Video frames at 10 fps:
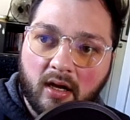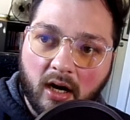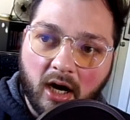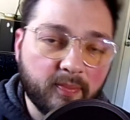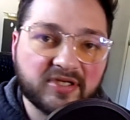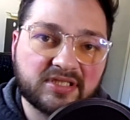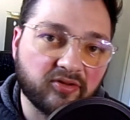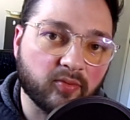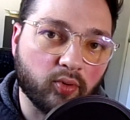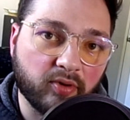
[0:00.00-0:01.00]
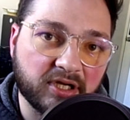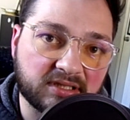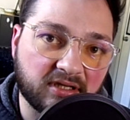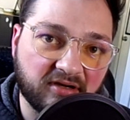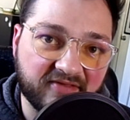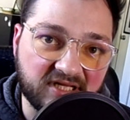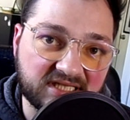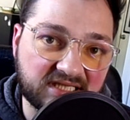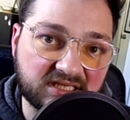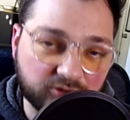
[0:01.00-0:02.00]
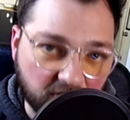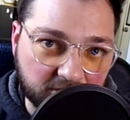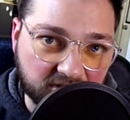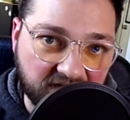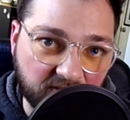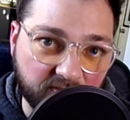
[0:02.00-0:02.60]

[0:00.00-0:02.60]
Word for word: Up until the point of the structure deck